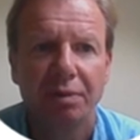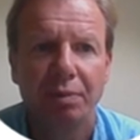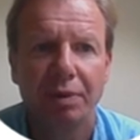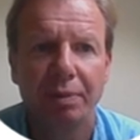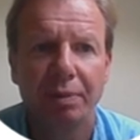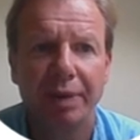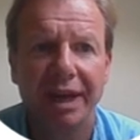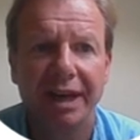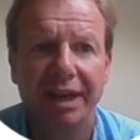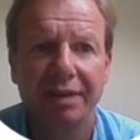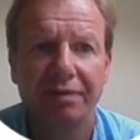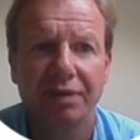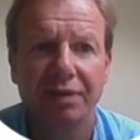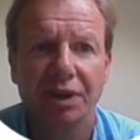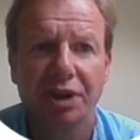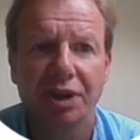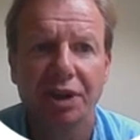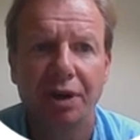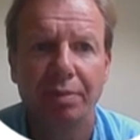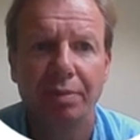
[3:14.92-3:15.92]
we went in, for
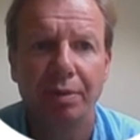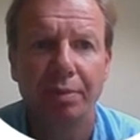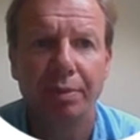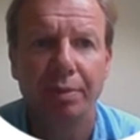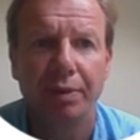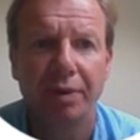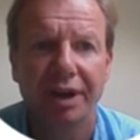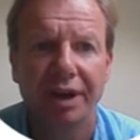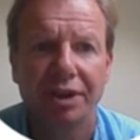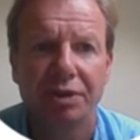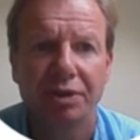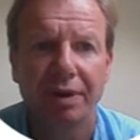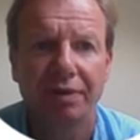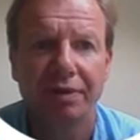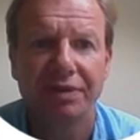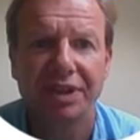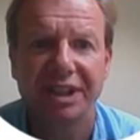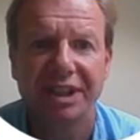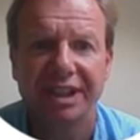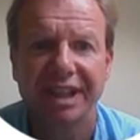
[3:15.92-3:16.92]
example, bought at
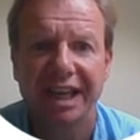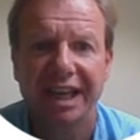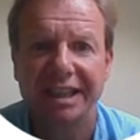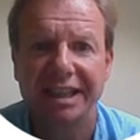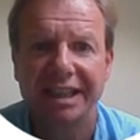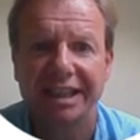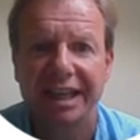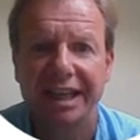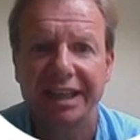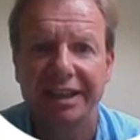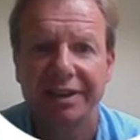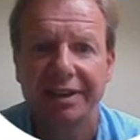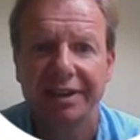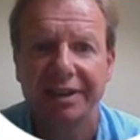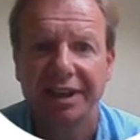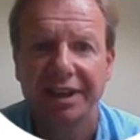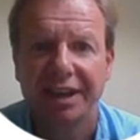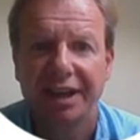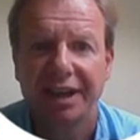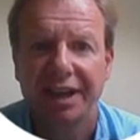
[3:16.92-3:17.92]
12,618.
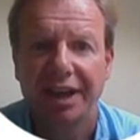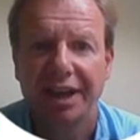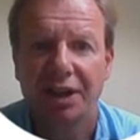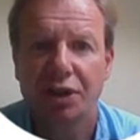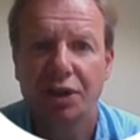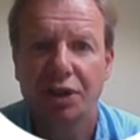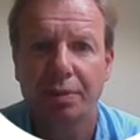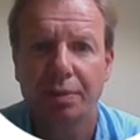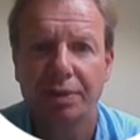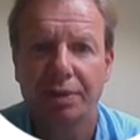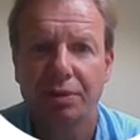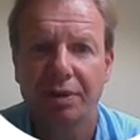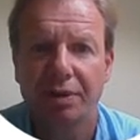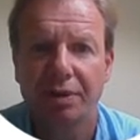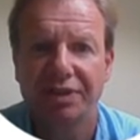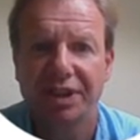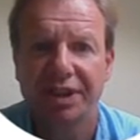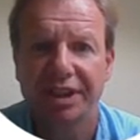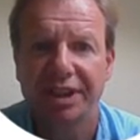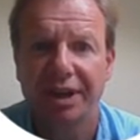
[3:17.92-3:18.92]
The stop is
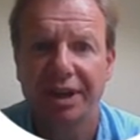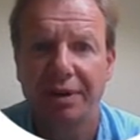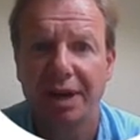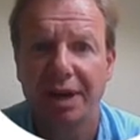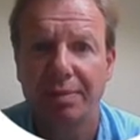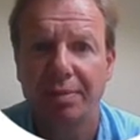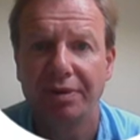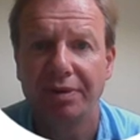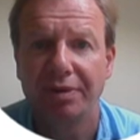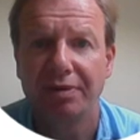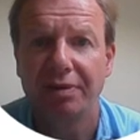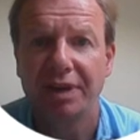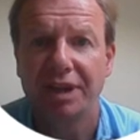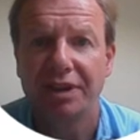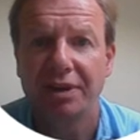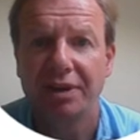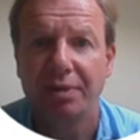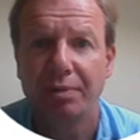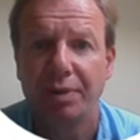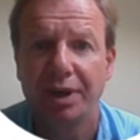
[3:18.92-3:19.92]
12,608.3.
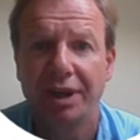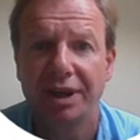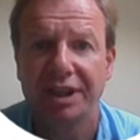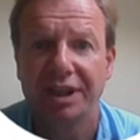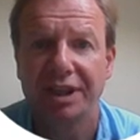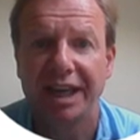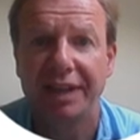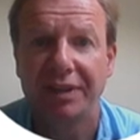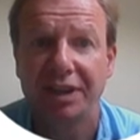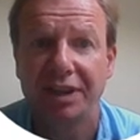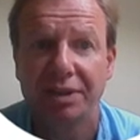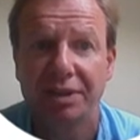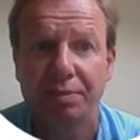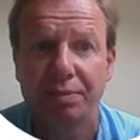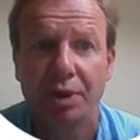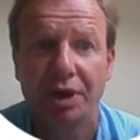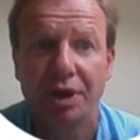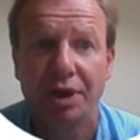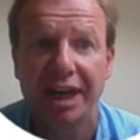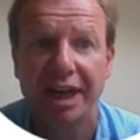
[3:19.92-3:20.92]
So it works out. This
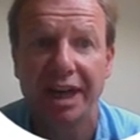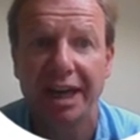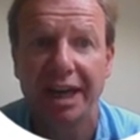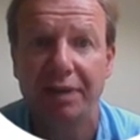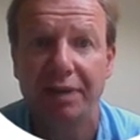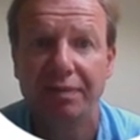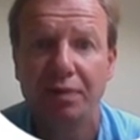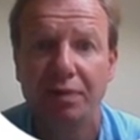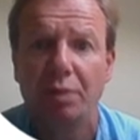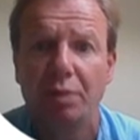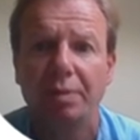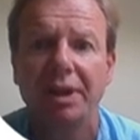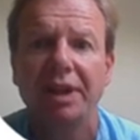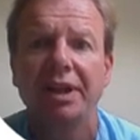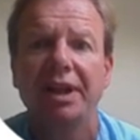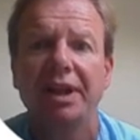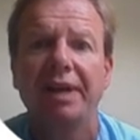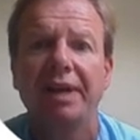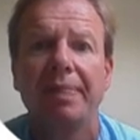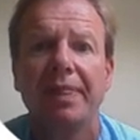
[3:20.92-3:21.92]
works out here. The formula
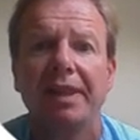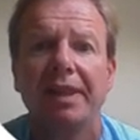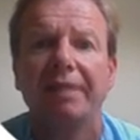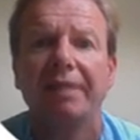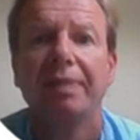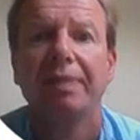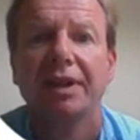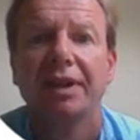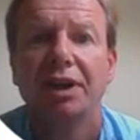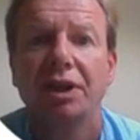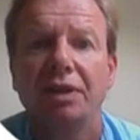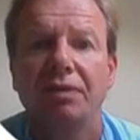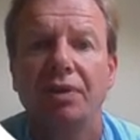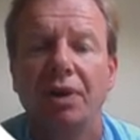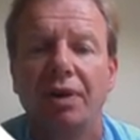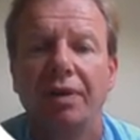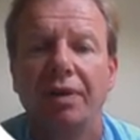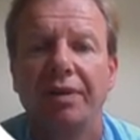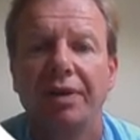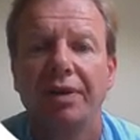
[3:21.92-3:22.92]
that you've
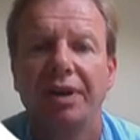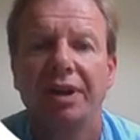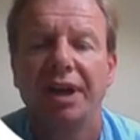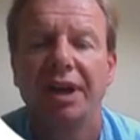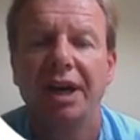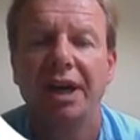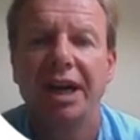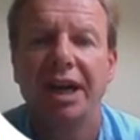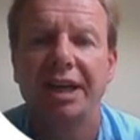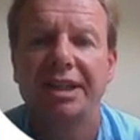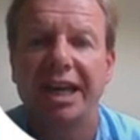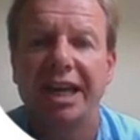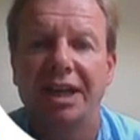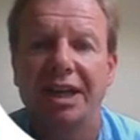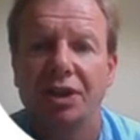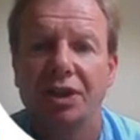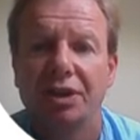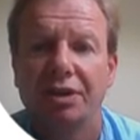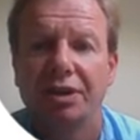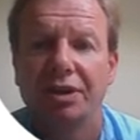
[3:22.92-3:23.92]
got a
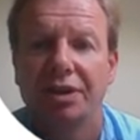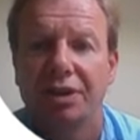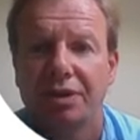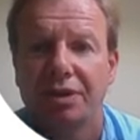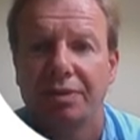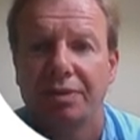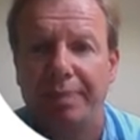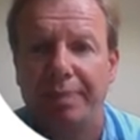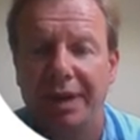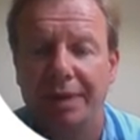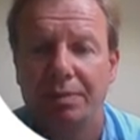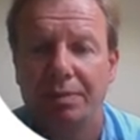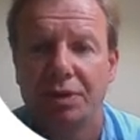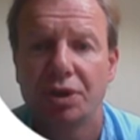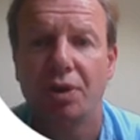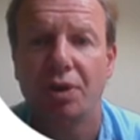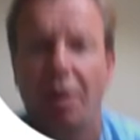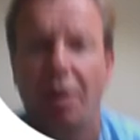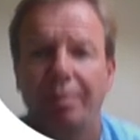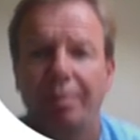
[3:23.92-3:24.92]
10 pip
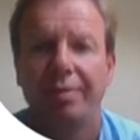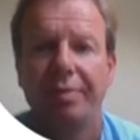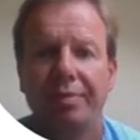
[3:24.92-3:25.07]
stop.